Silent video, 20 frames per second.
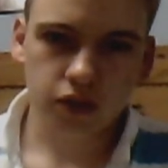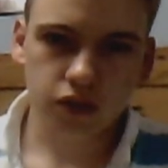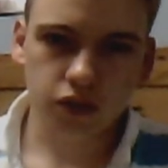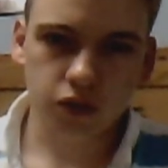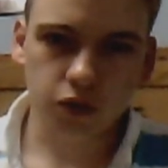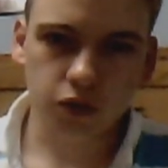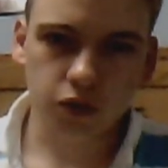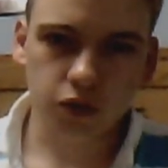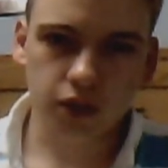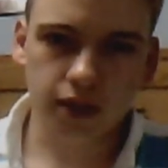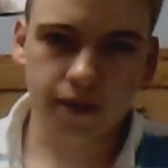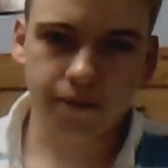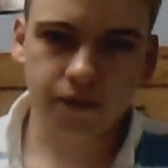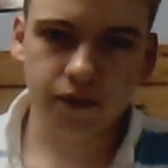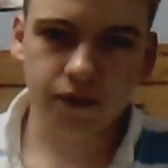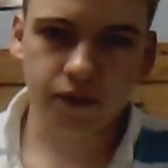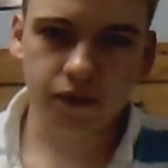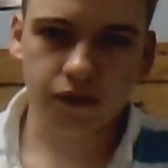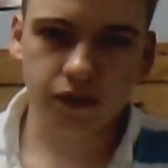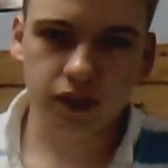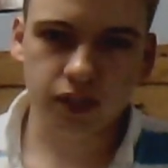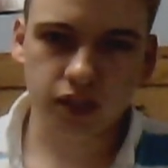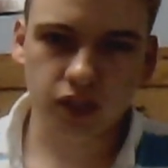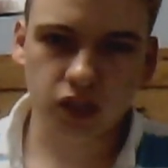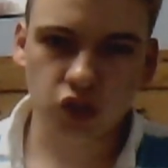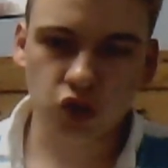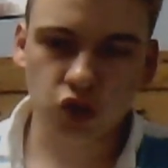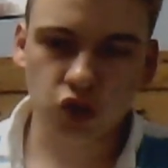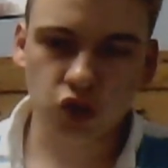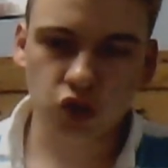So Clef is obviously
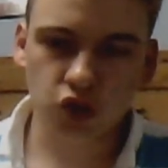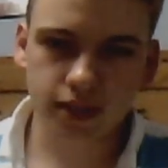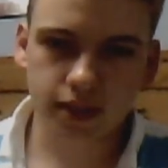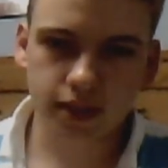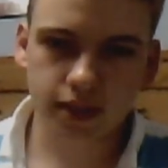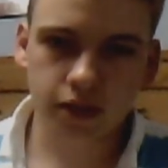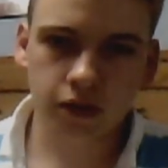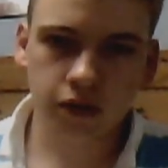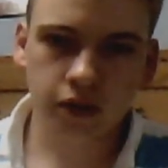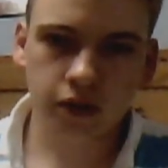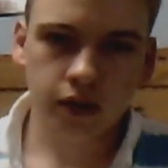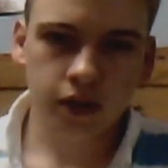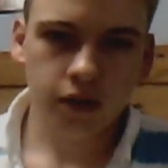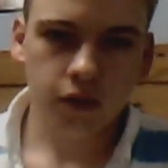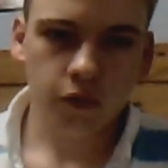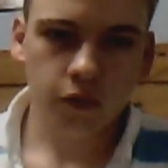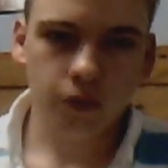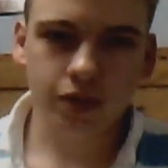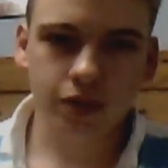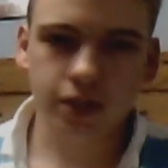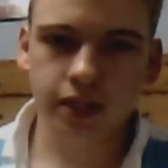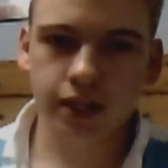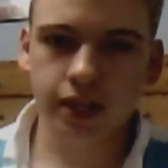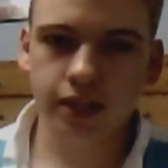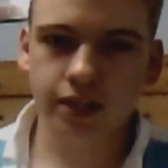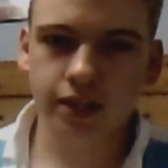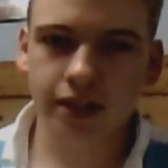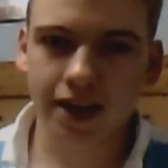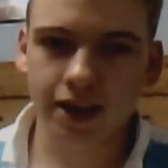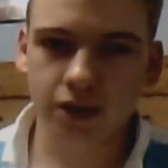a choice there. Once
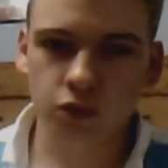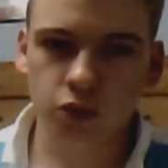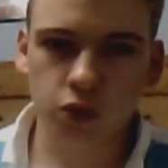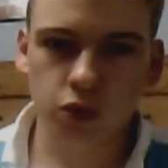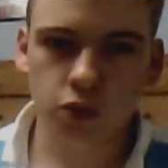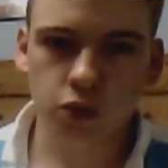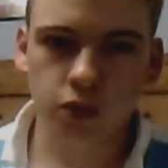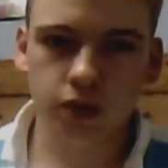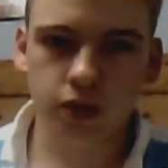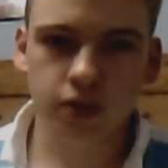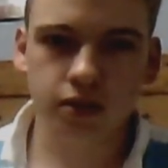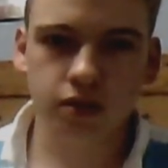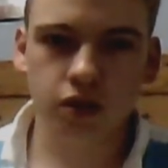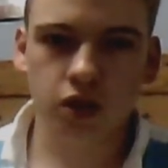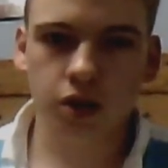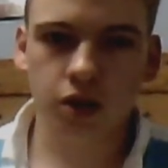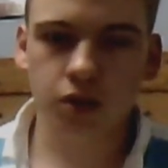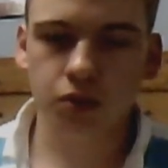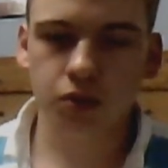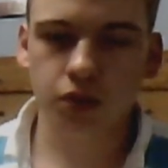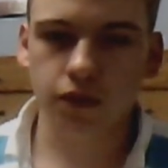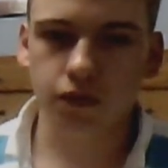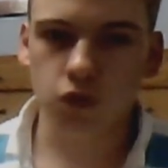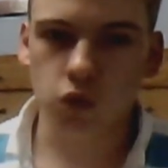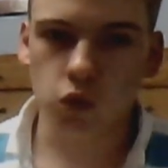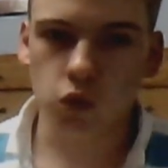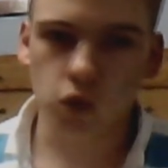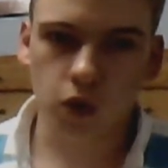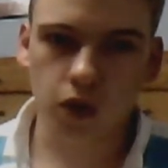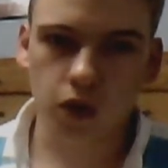again, Tyro is an option if
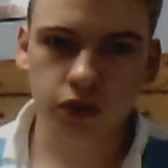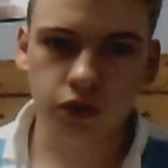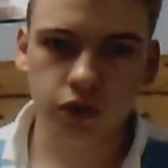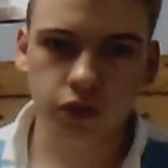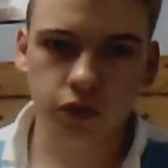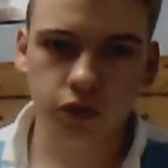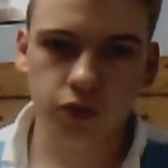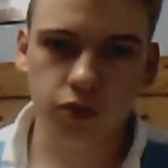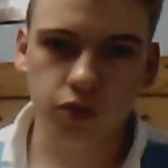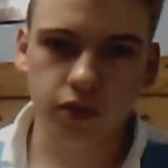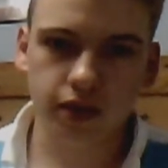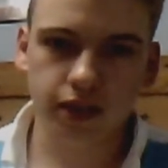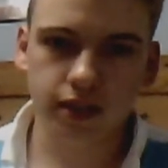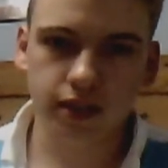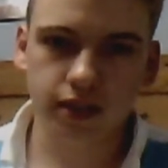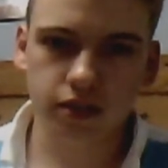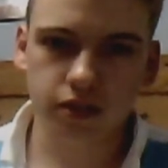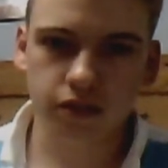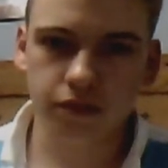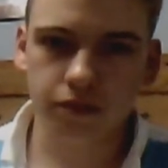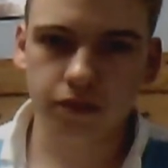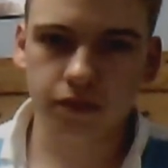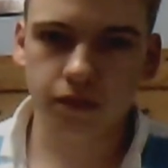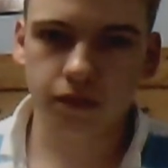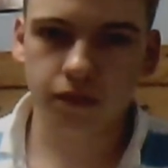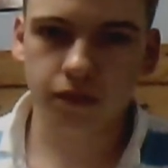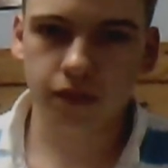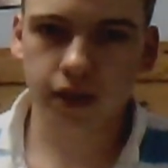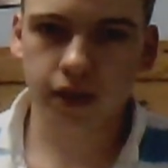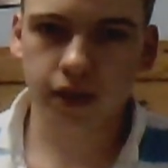you want to, you think it's a good
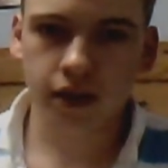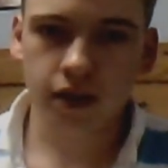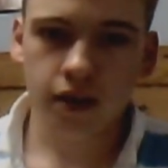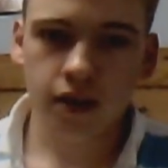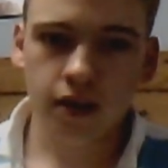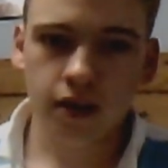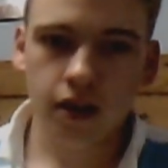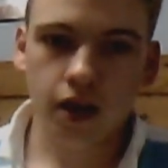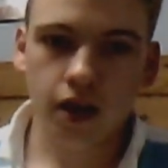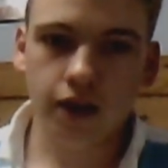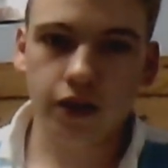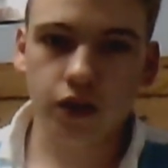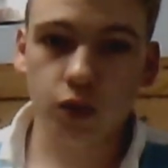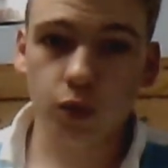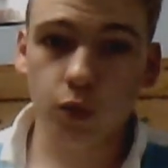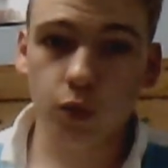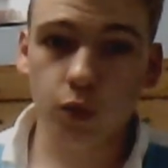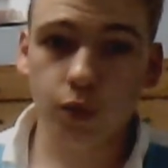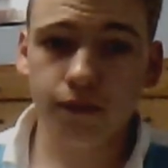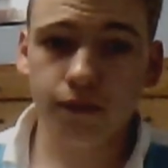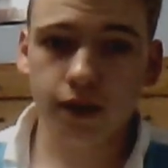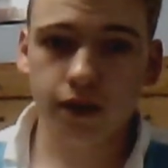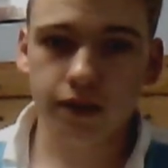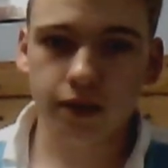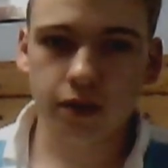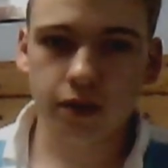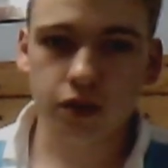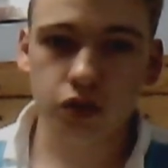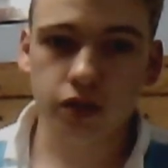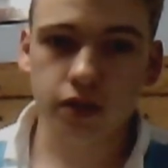thing. Another one I found
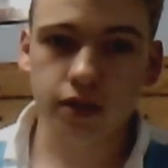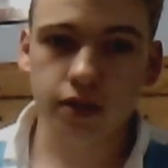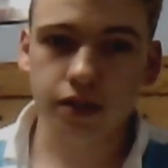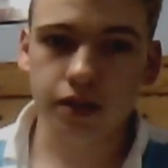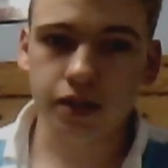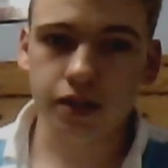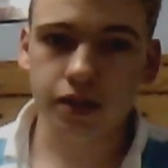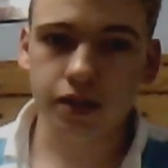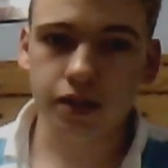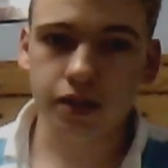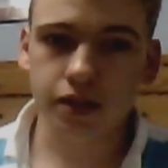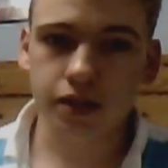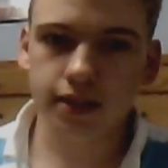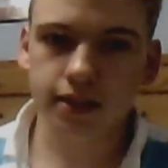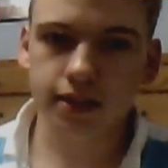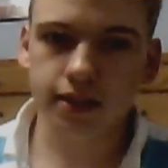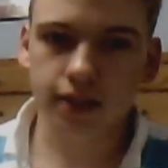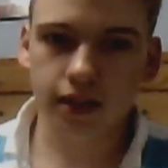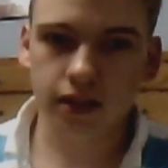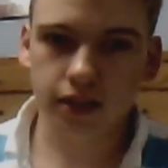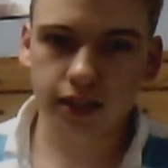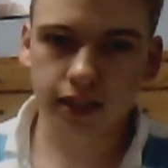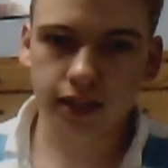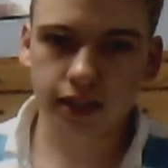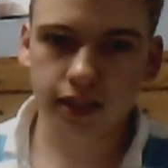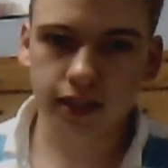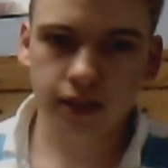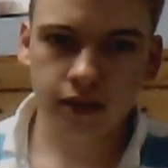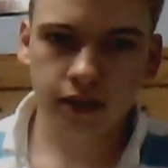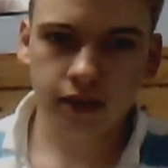that was good in this deck is
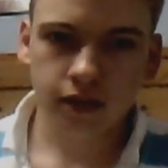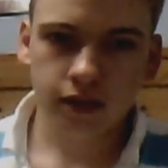Elekid.